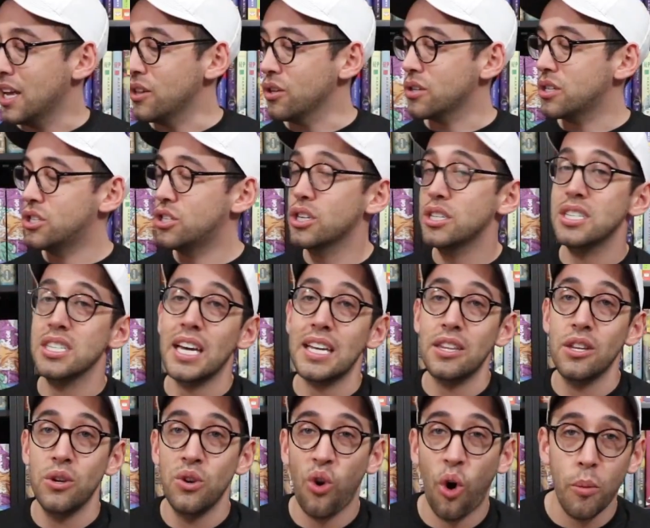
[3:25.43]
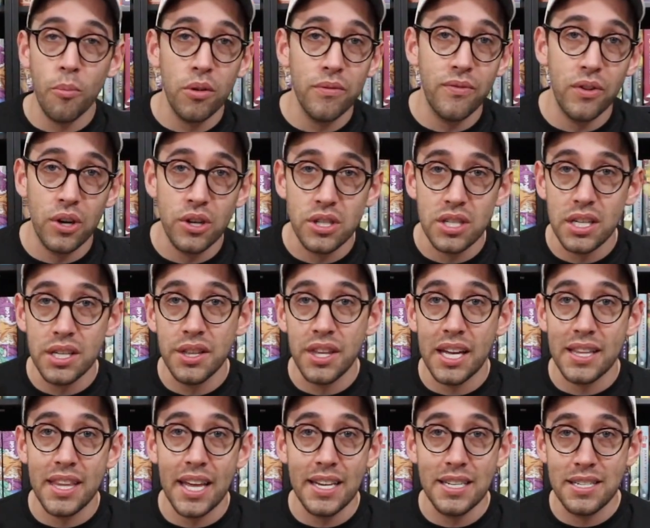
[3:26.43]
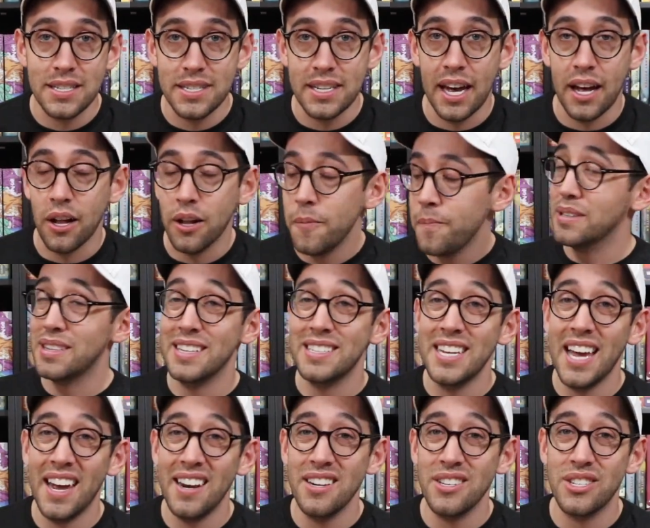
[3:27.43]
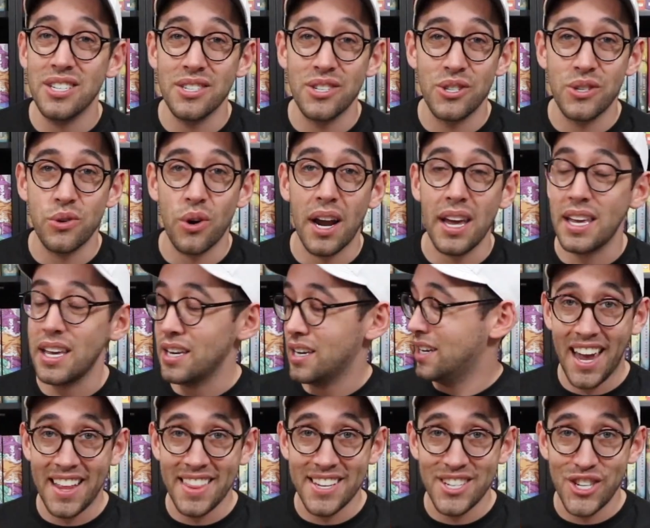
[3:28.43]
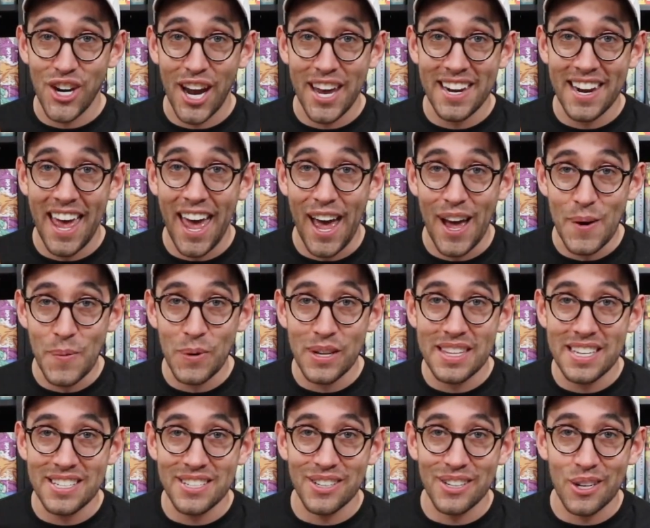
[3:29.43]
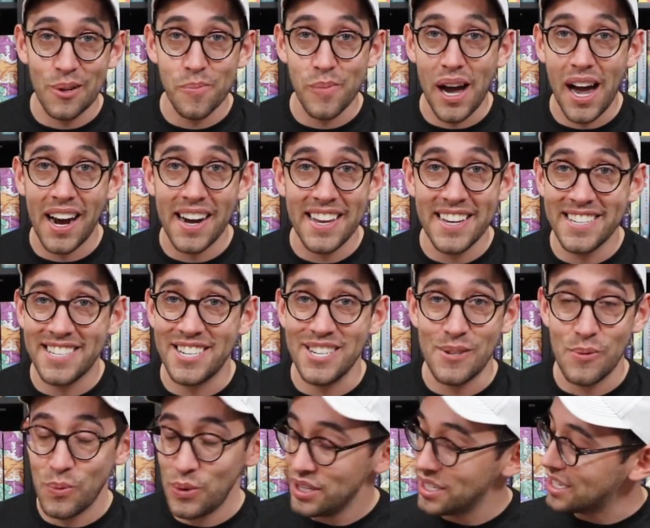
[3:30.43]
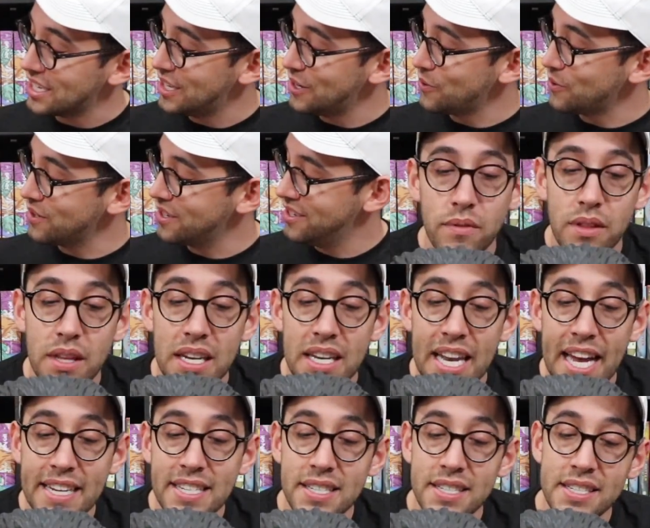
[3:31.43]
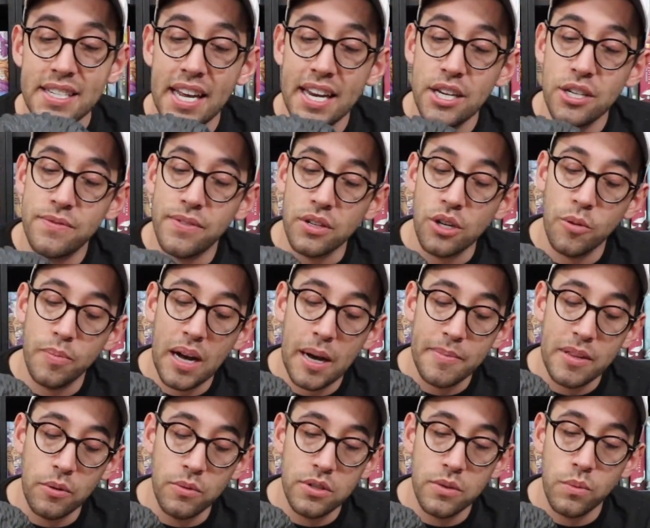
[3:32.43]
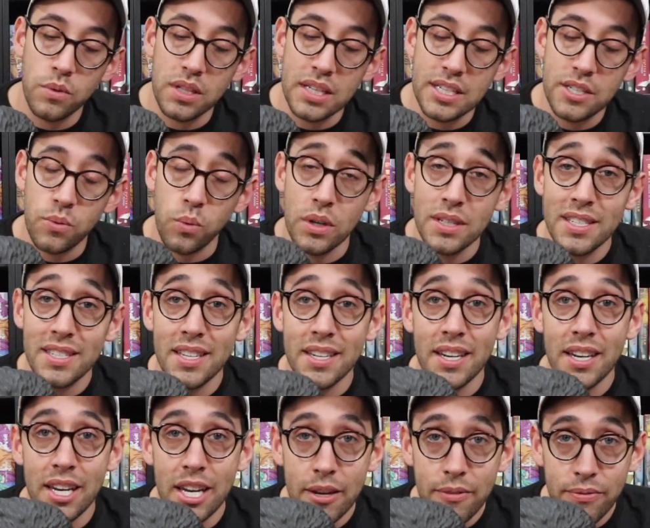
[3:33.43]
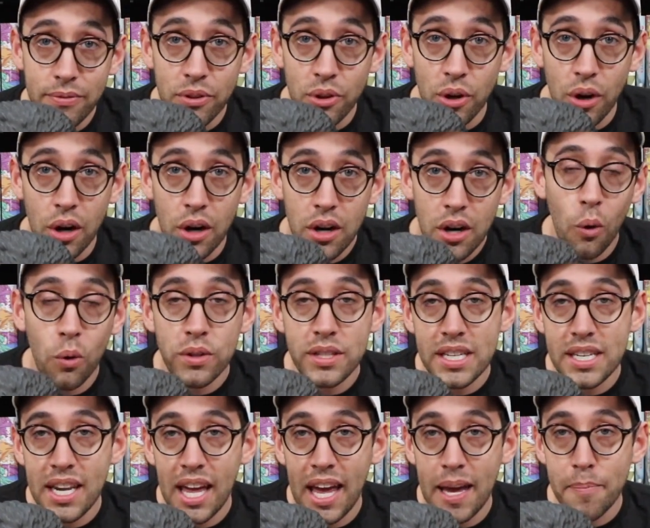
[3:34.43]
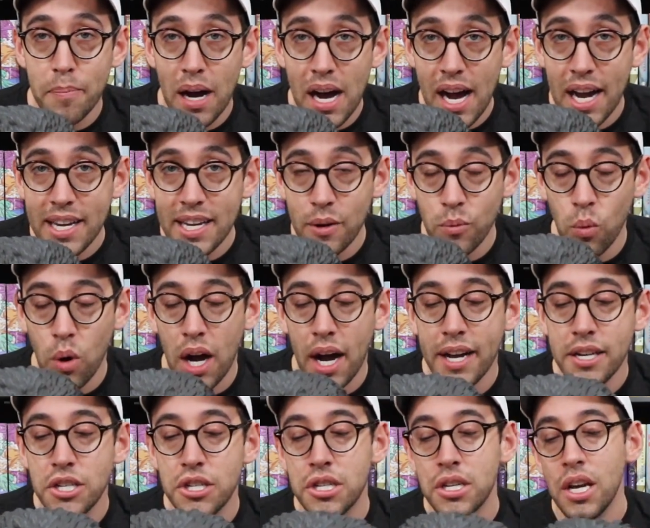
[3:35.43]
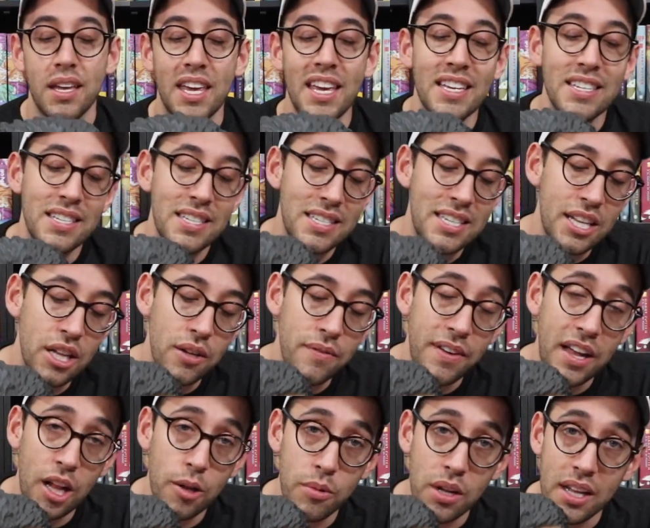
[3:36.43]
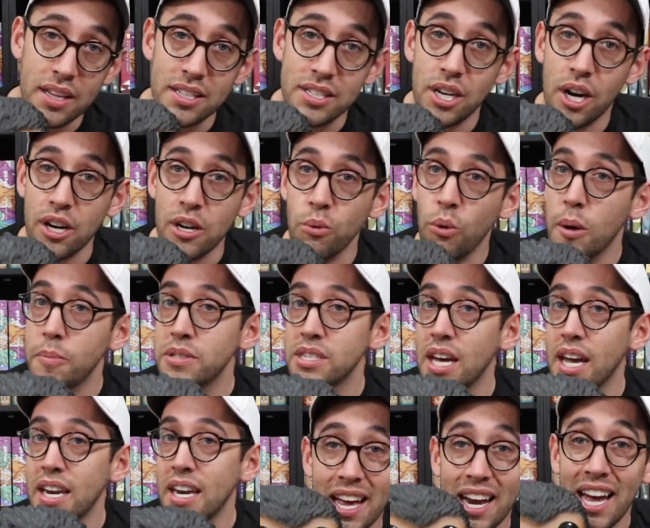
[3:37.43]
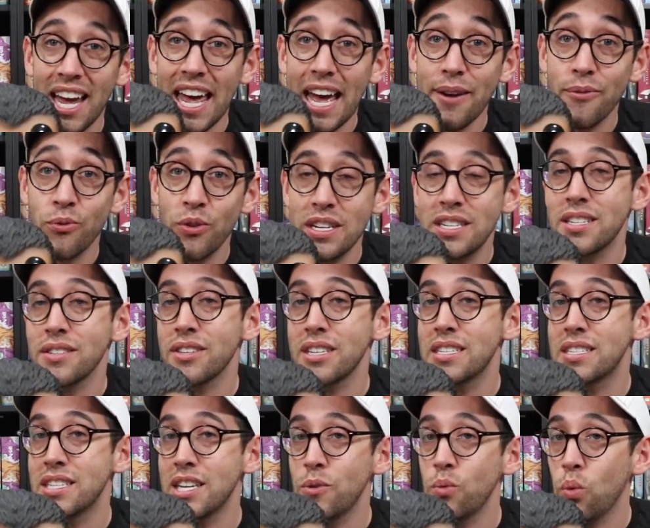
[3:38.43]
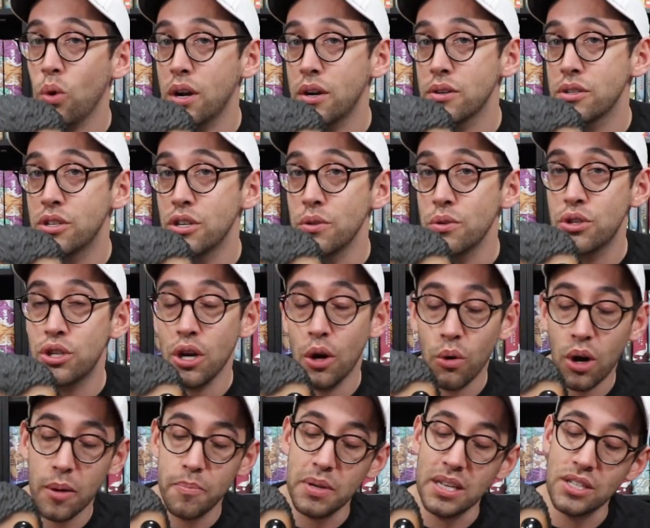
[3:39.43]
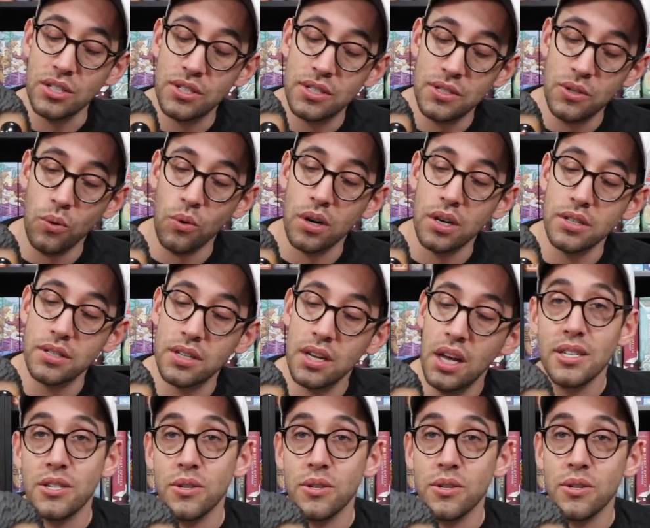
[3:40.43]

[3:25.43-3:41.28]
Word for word: He looks just like the normal version that they sell, but the 10 inch is striking, and the giant head with his little body is just really cute. The next 10 inch Funko Pop that was released was the Niffler, holding a pocket watch. He is still available on the Target website, and I have recently seen one or two show up in stores.